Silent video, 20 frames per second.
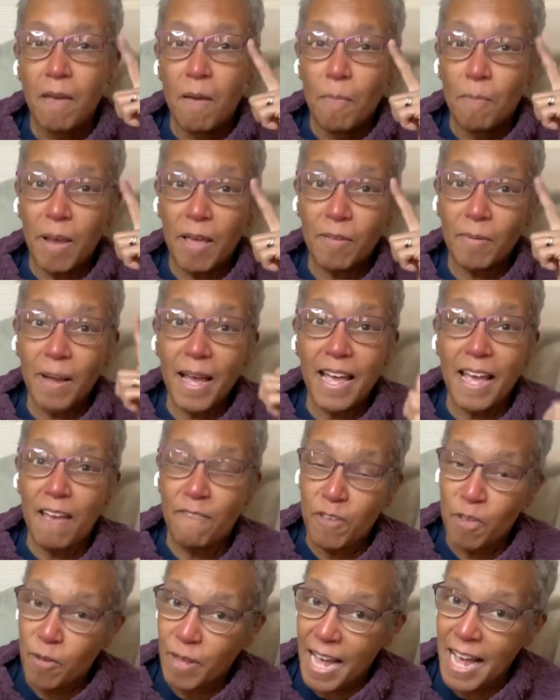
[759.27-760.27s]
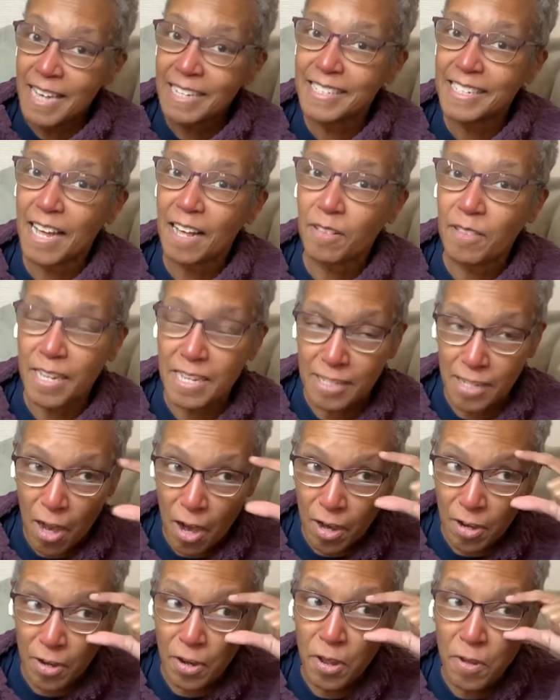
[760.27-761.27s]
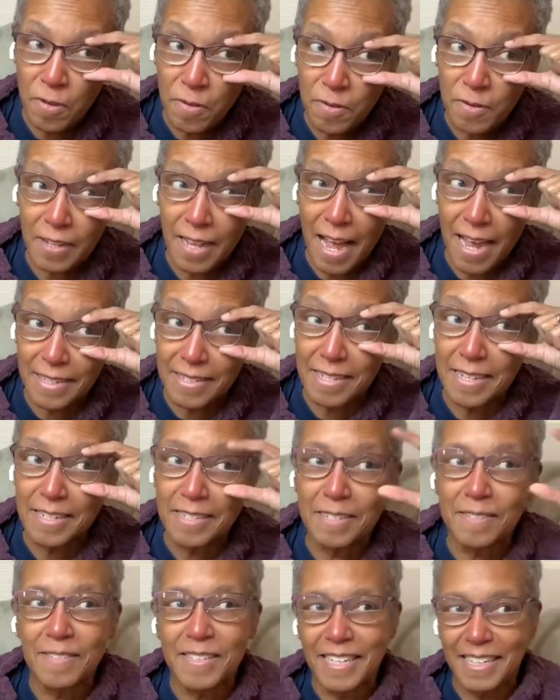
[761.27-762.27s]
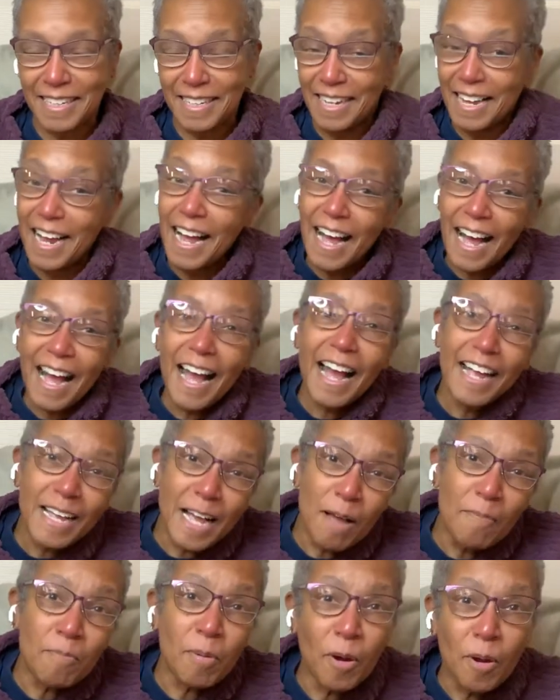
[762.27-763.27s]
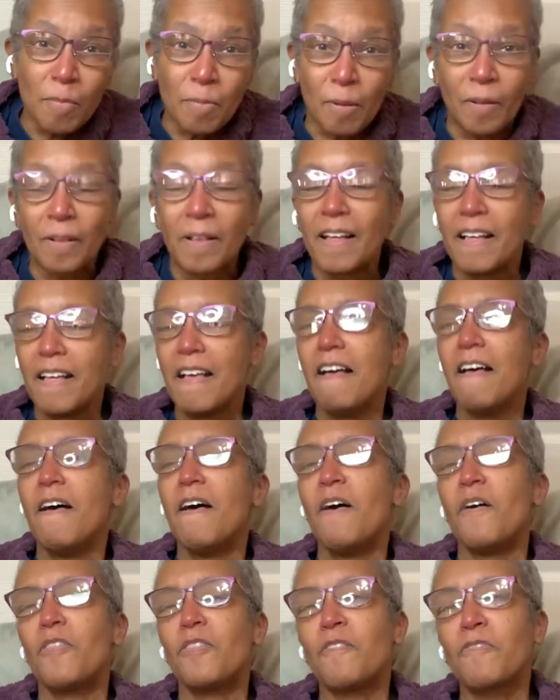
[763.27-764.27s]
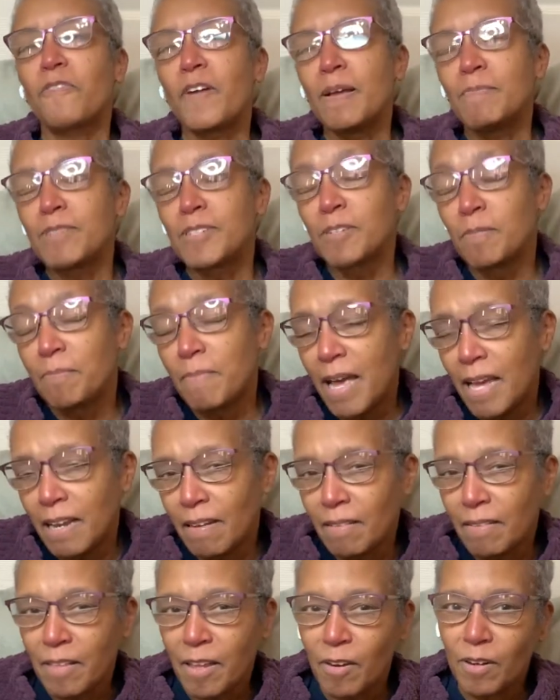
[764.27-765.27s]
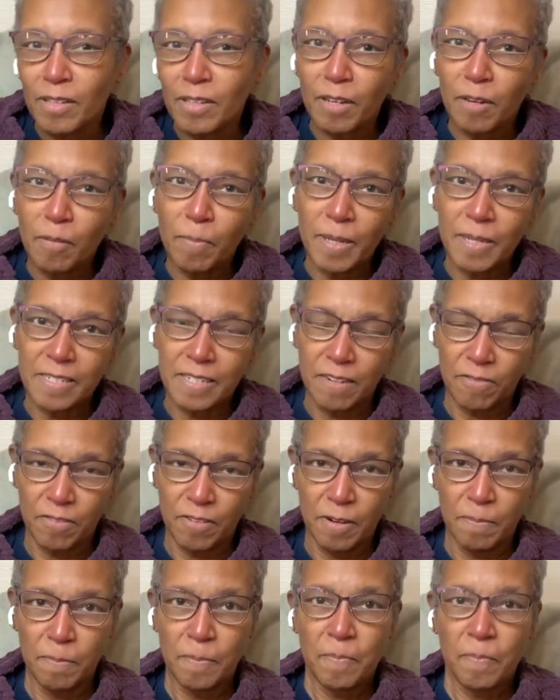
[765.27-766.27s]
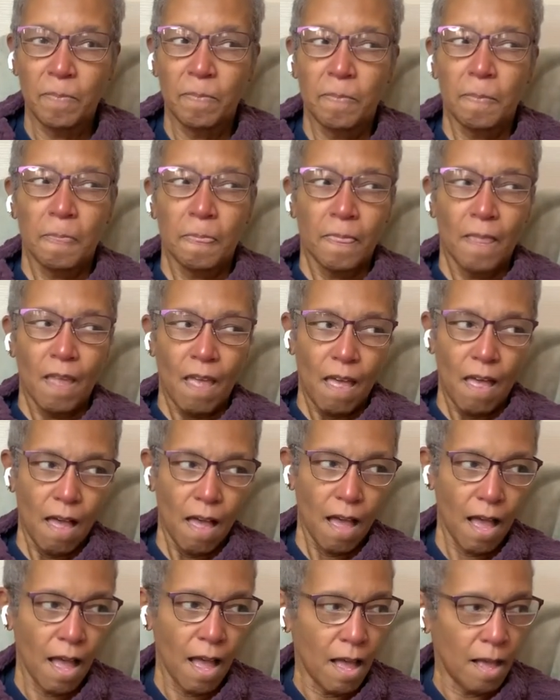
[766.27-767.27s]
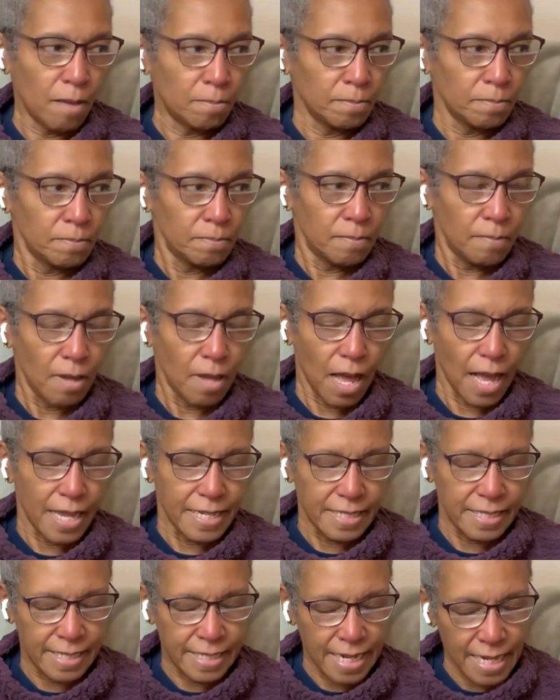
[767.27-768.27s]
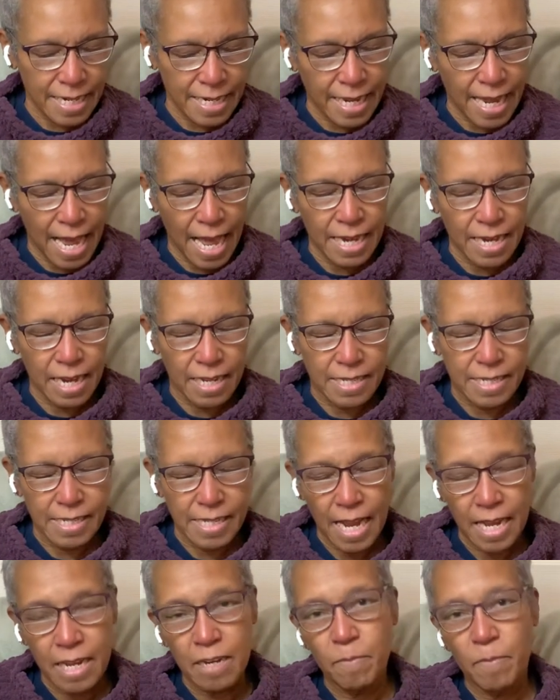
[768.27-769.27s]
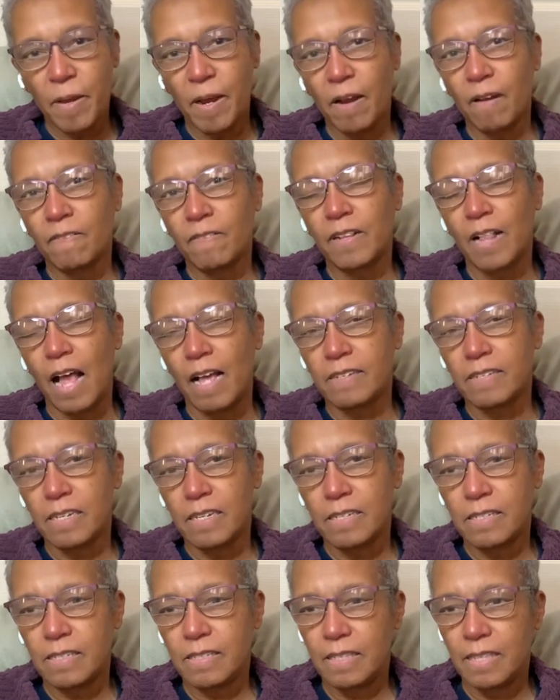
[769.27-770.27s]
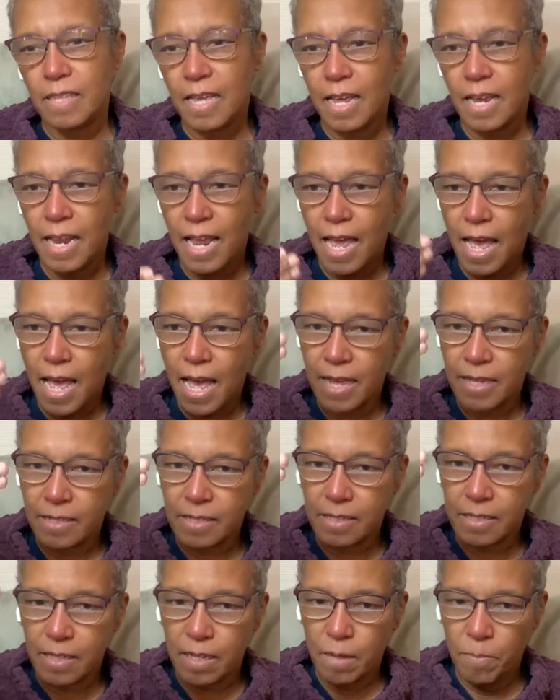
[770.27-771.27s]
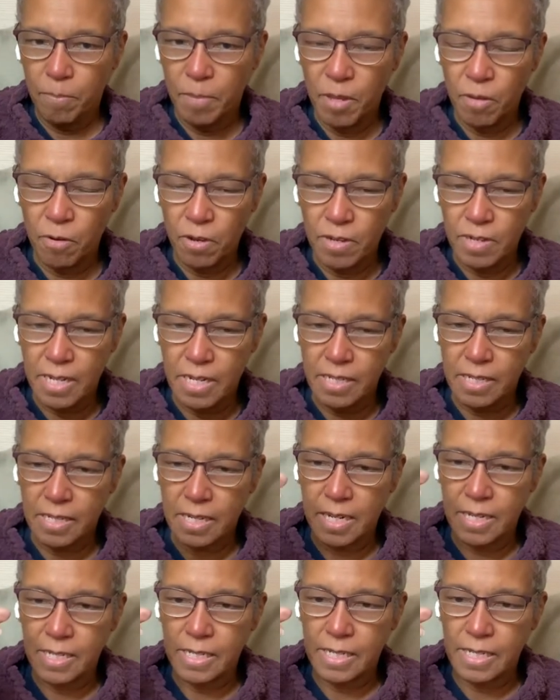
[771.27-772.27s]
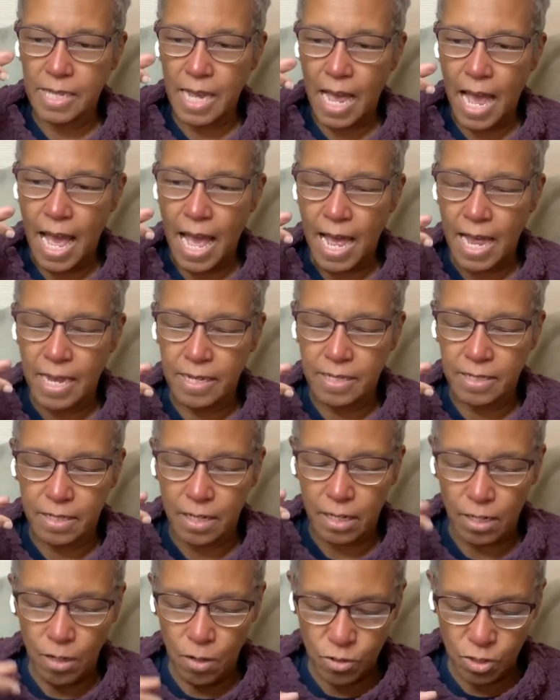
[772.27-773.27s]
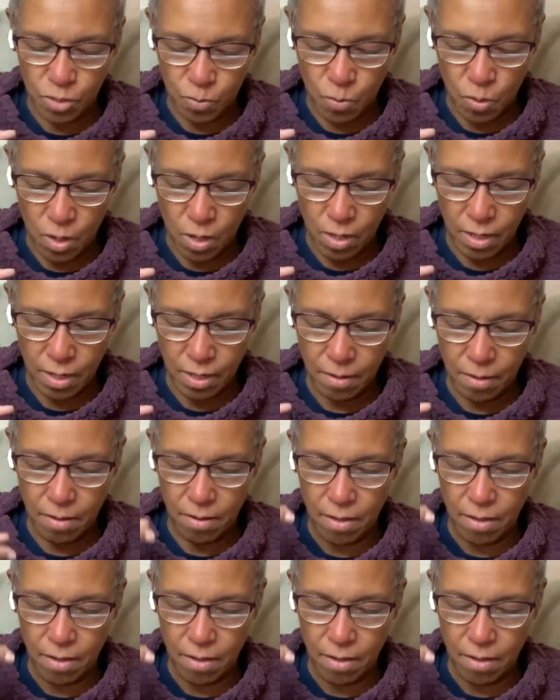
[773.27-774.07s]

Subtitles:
By the way, if you can't tell, these are new glasses. I got purple. The frames are metal. They're a little bit different. I did get a second pair of glasses that has computer distance and close work.